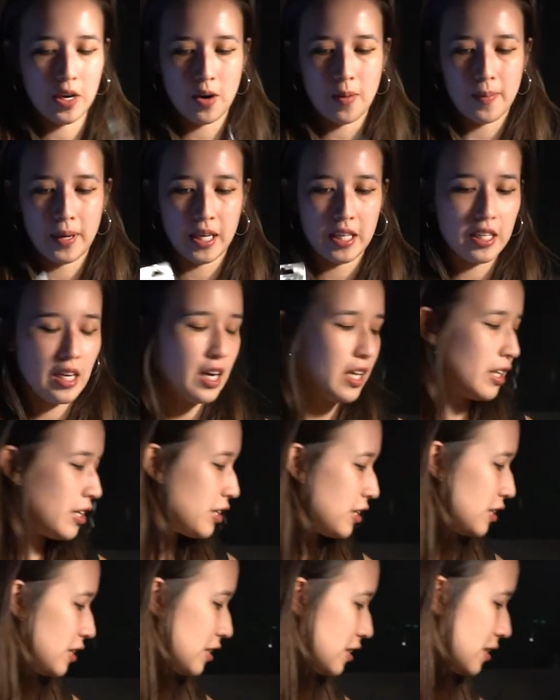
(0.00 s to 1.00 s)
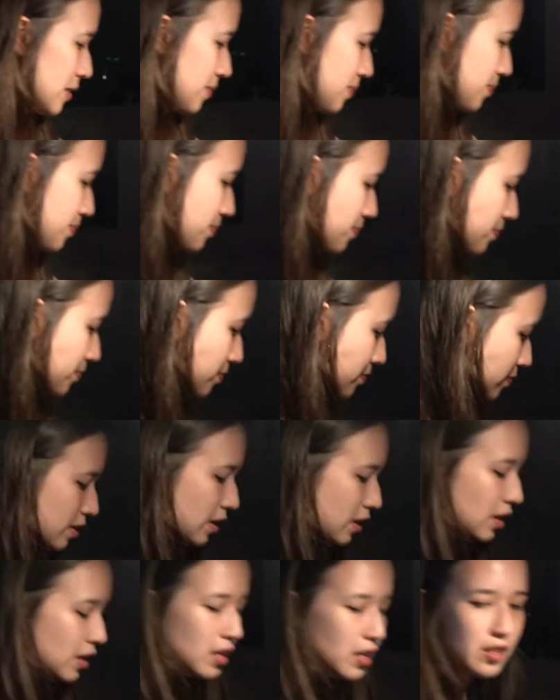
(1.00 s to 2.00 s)
are my colors.
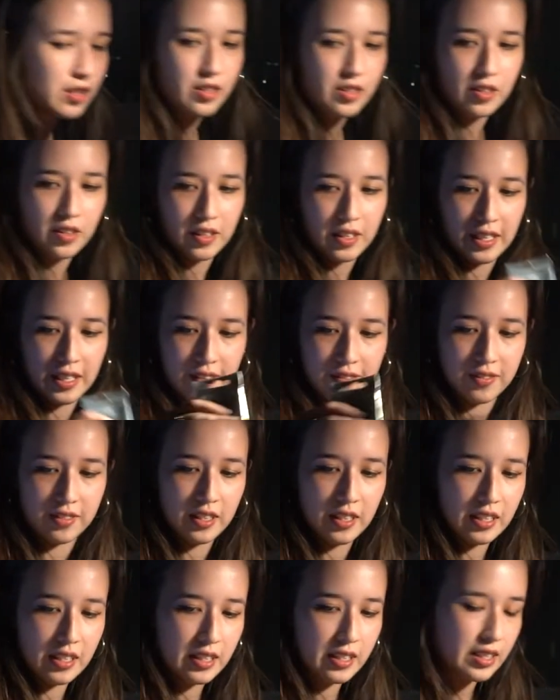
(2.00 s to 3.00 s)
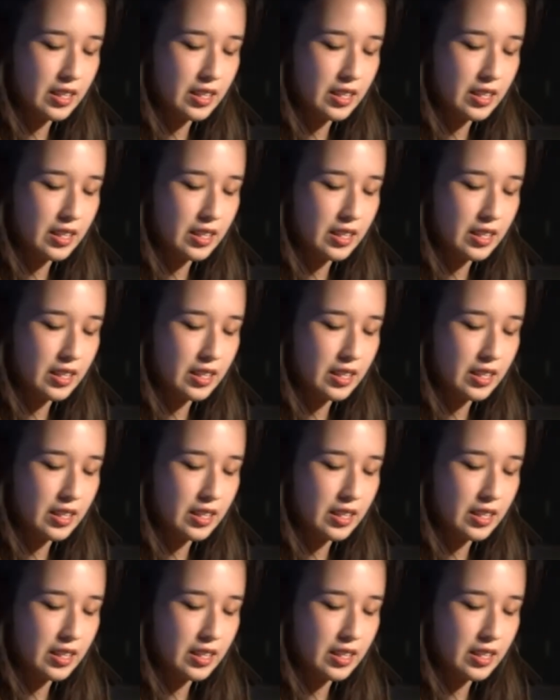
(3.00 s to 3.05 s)
So I have this